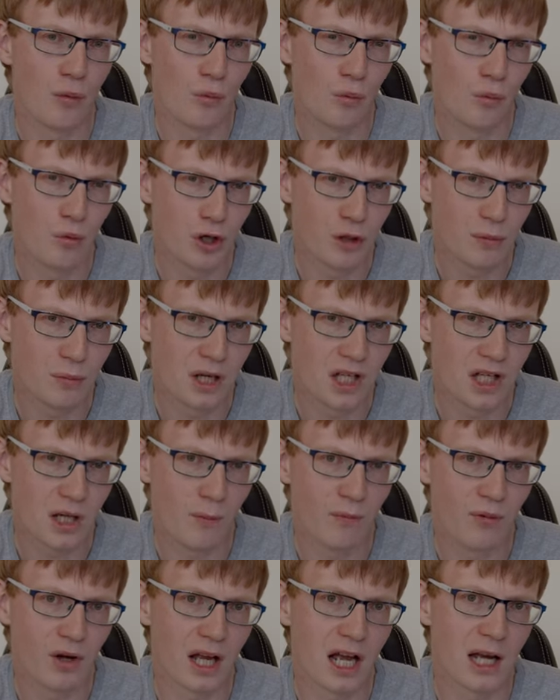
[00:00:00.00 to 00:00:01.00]
wouldn't be
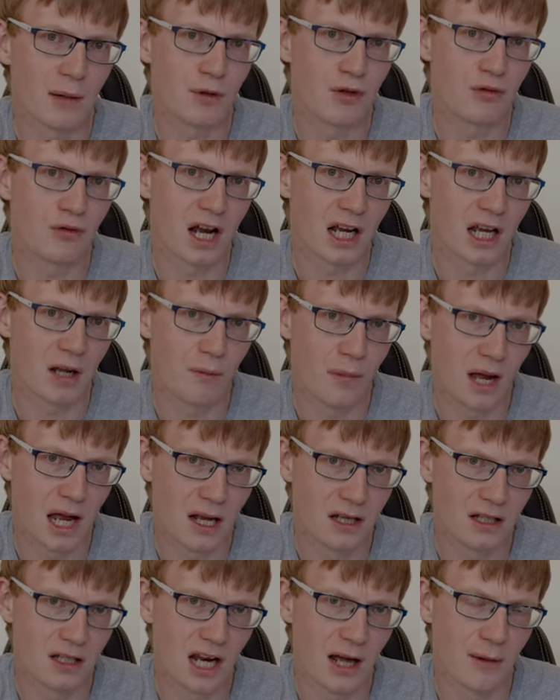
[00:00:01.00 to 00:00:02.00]
something I would recommend
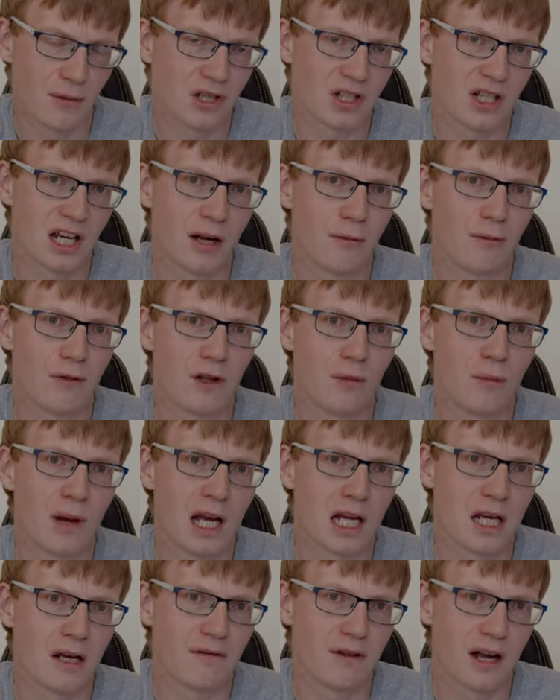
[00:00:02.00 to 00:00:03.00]
and I would stick with the
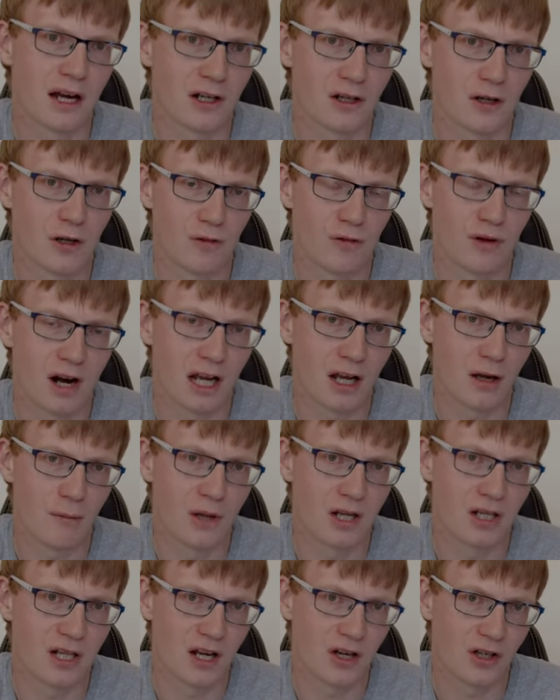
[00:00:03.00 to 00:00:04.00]
manufacturer's
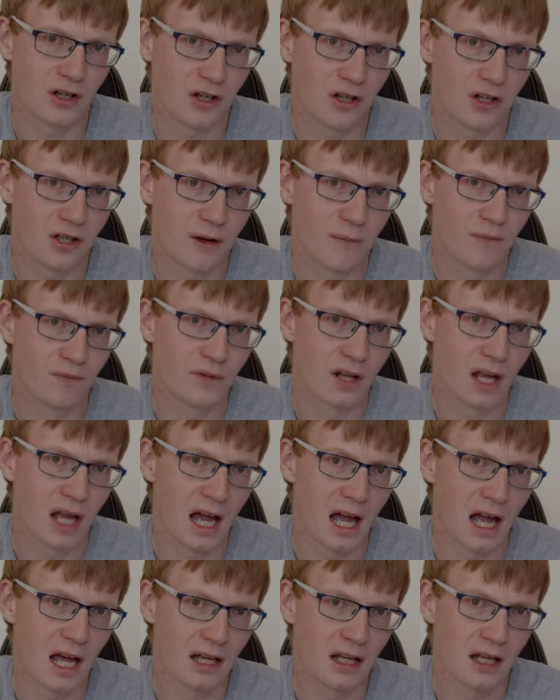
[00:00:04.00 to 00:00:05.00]
recommendations
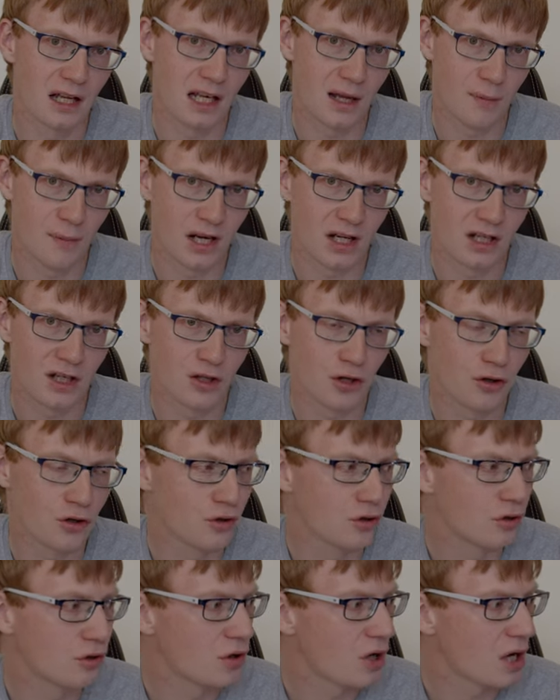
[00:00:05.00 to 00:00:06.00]
and limit it
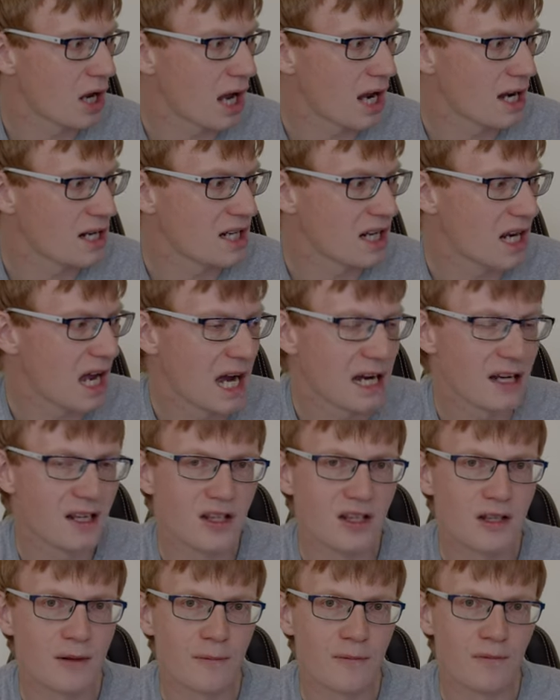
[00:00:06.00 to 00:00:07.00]
to
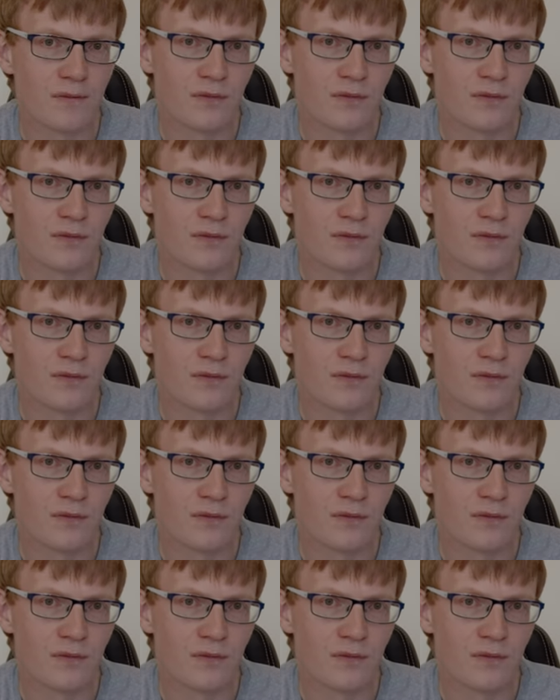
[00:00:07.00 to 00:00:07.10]
ATX.